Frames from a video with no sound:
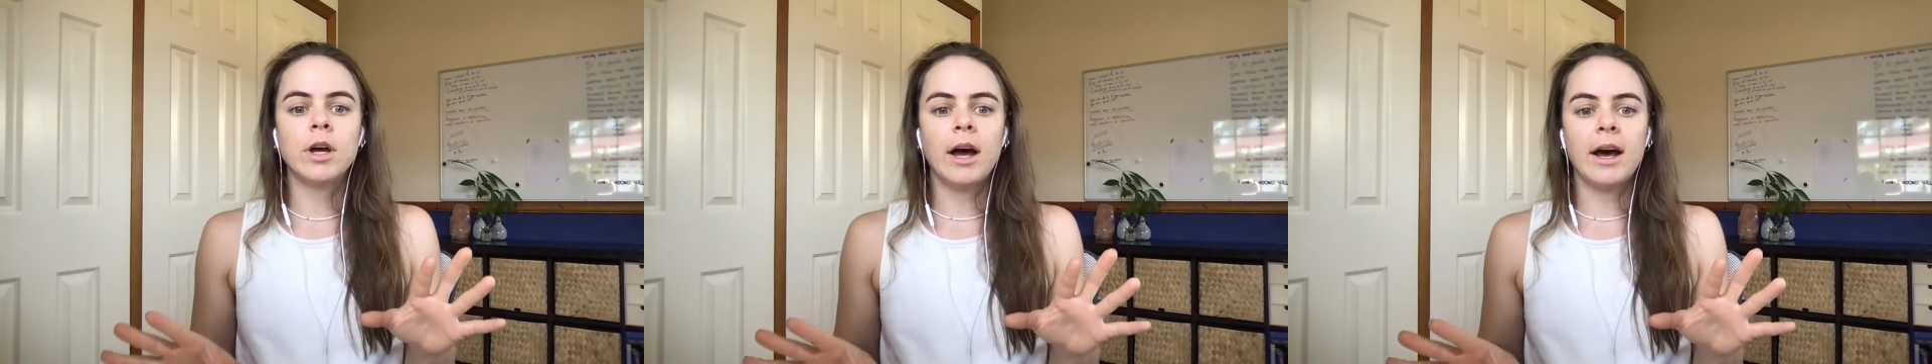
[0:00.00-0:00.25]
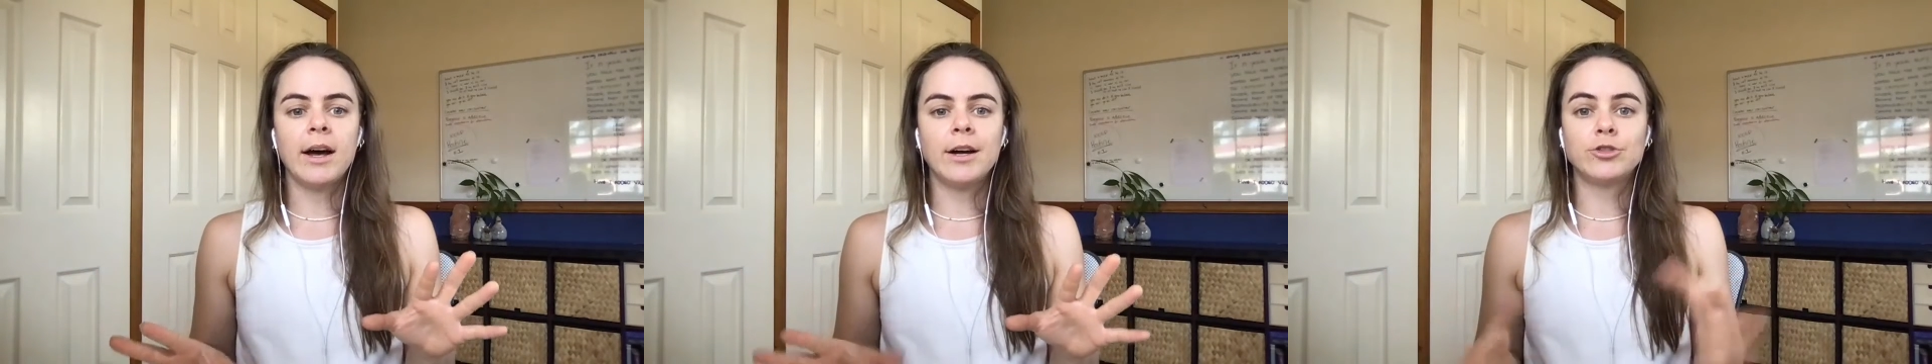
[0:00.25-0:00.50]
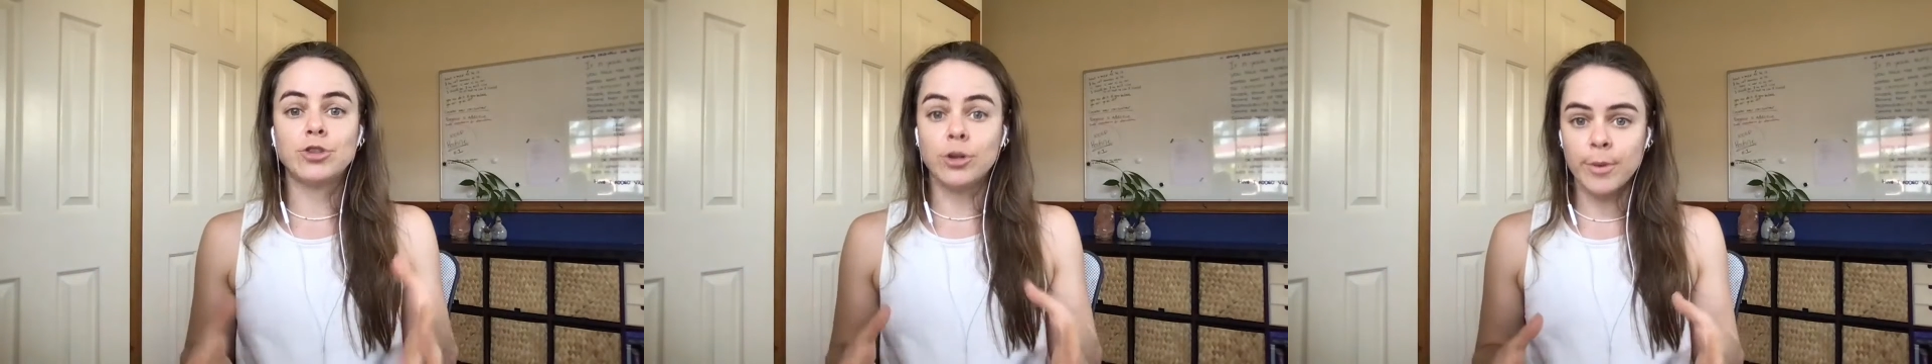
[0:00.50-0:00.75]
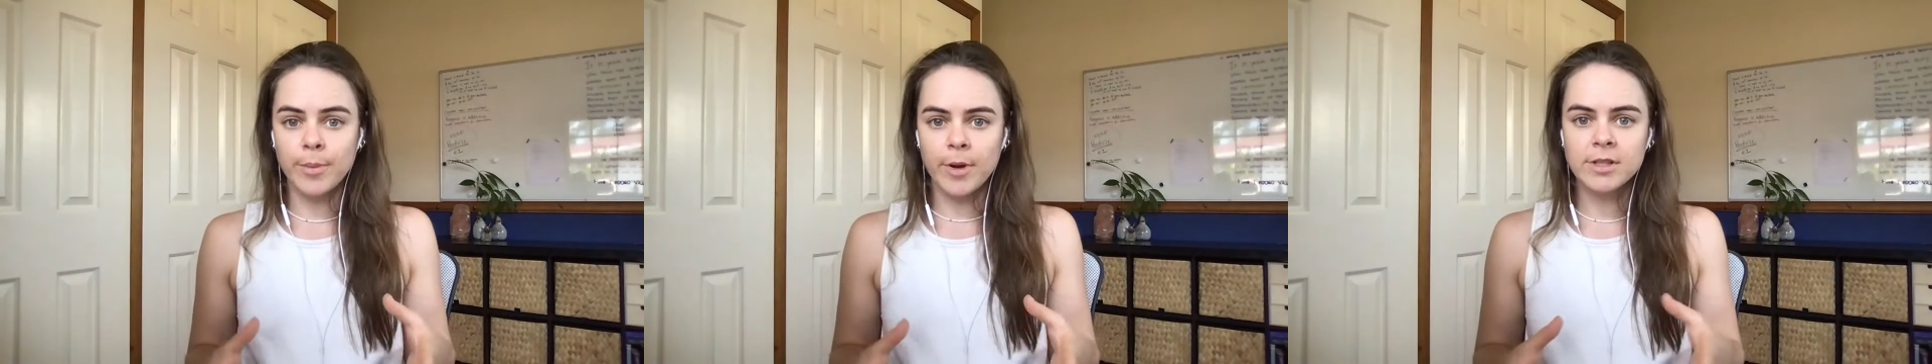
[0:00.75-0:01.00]
uh,
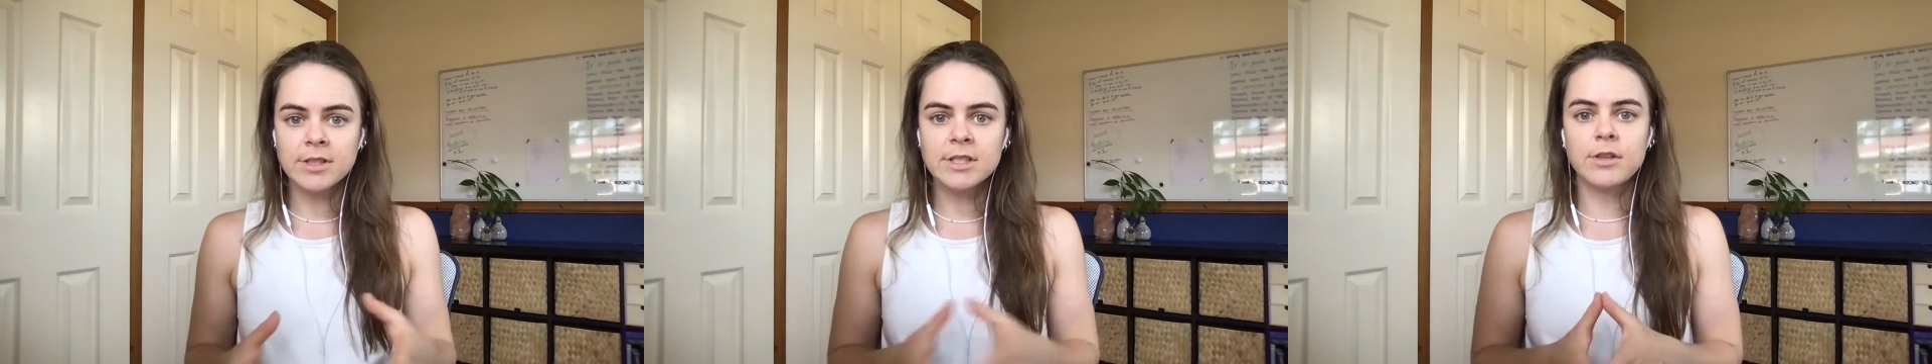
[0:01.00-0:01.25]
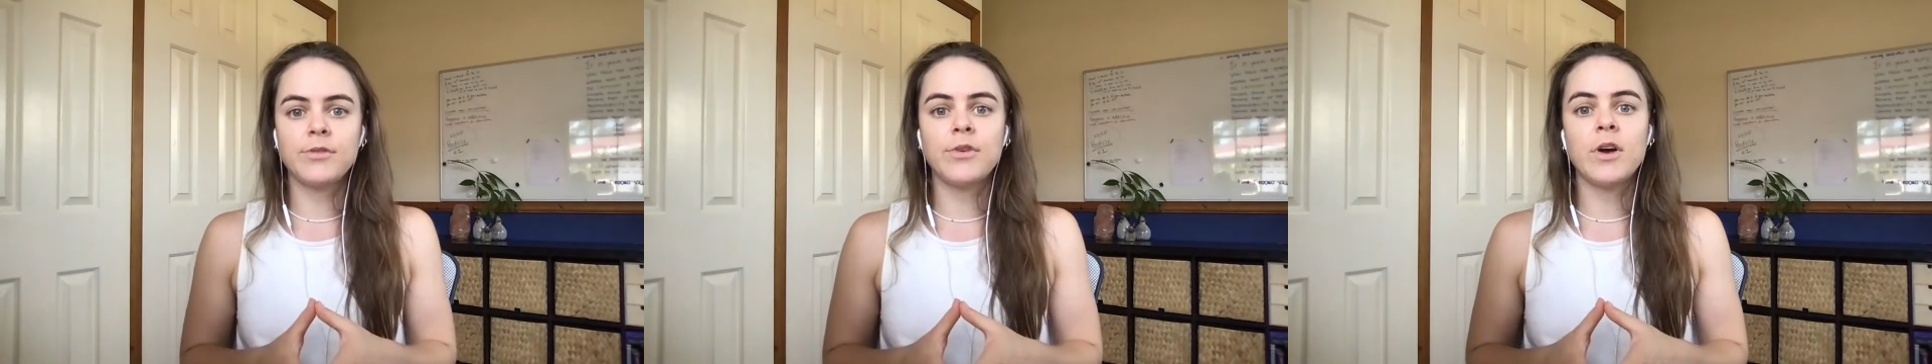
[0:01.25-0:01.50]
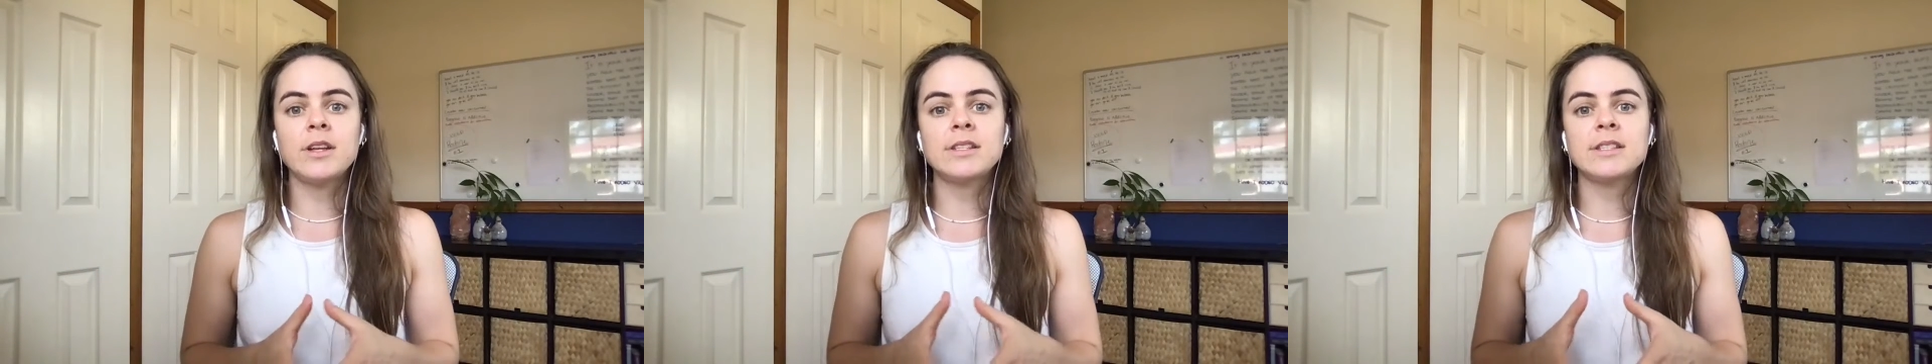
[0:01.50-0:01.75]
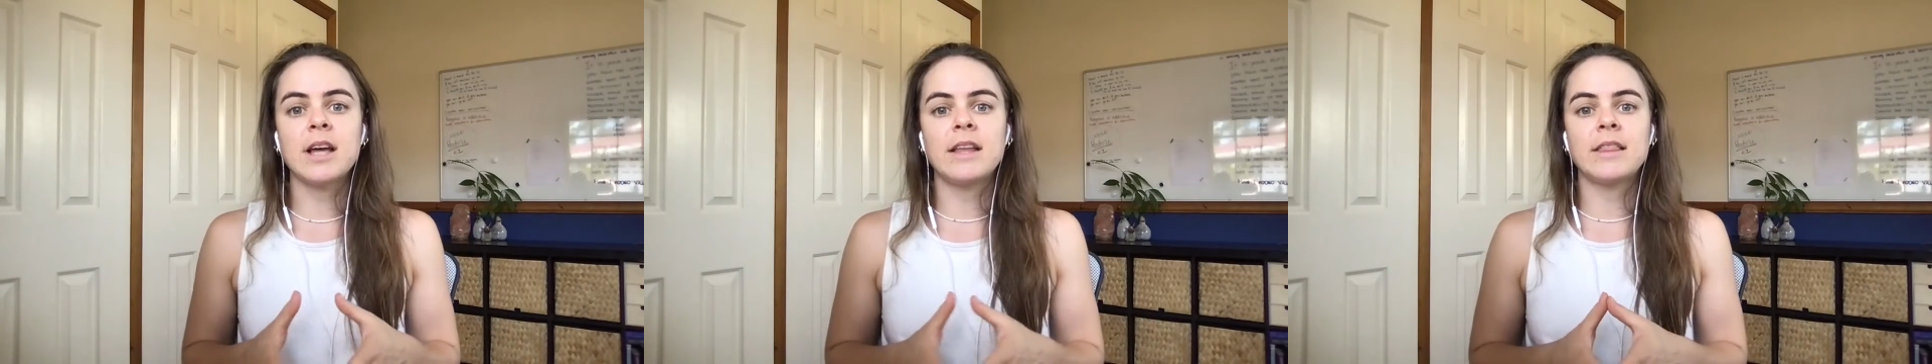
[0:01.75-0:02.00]
trauma bonds. The first
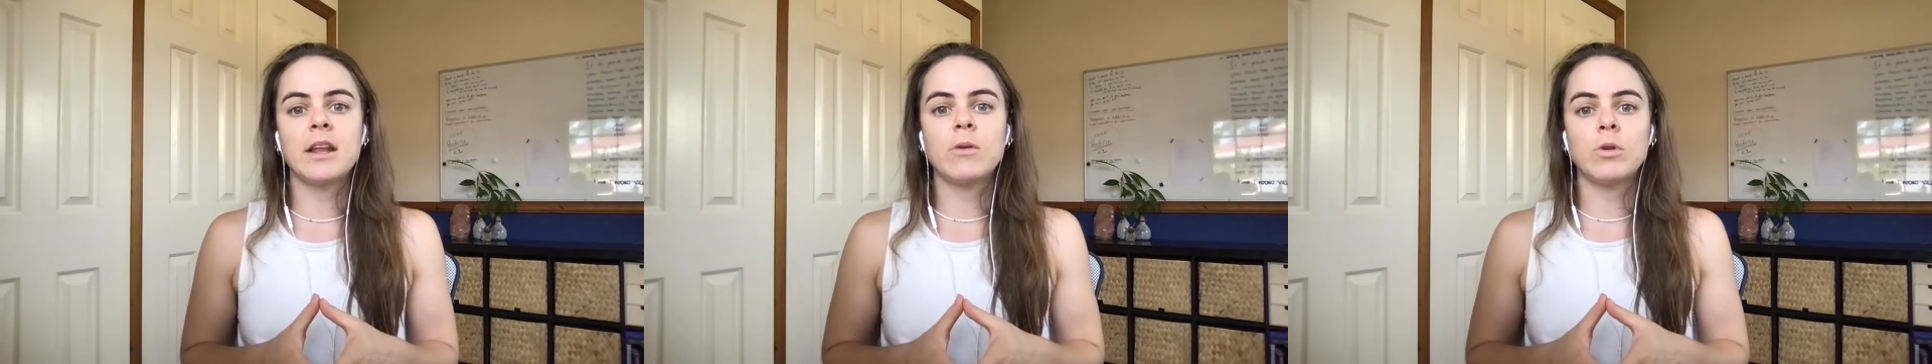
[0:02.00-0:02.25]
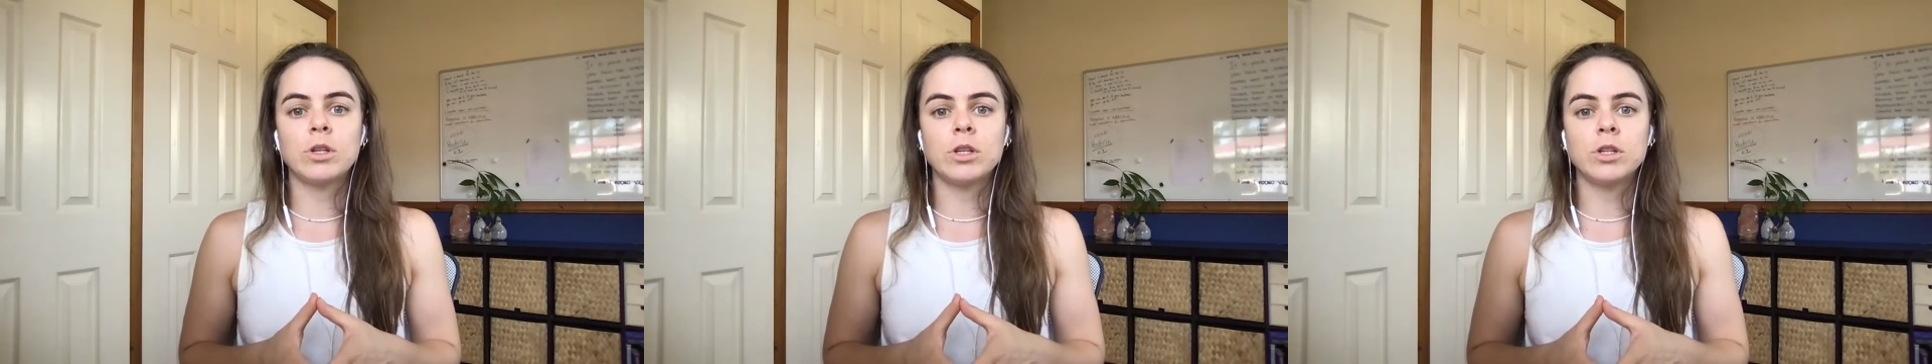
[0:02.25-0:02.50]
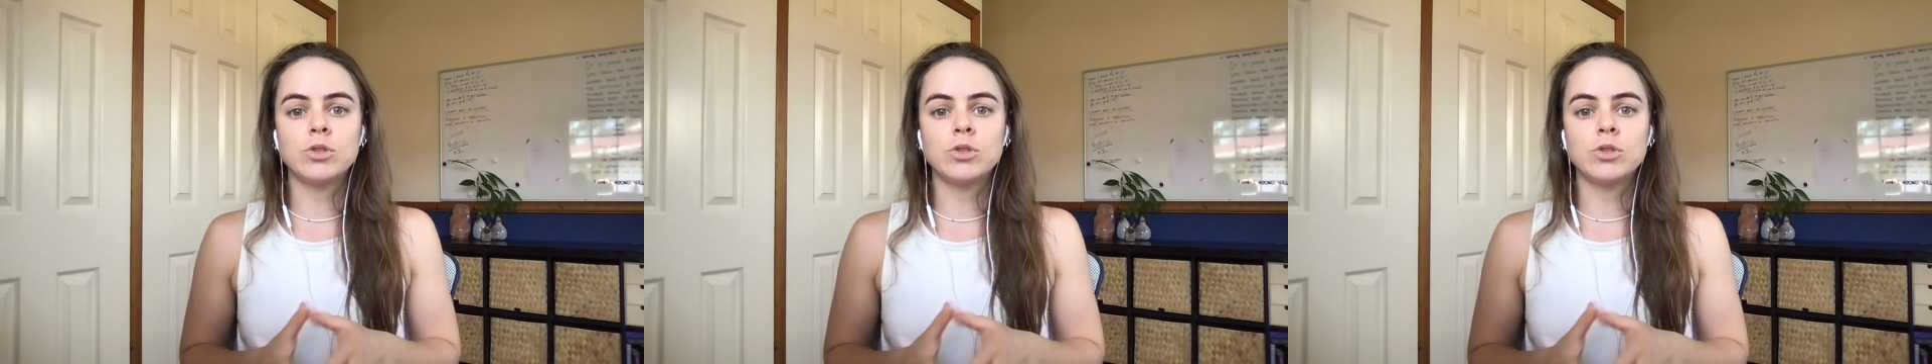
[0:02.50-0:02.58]
sign that I want to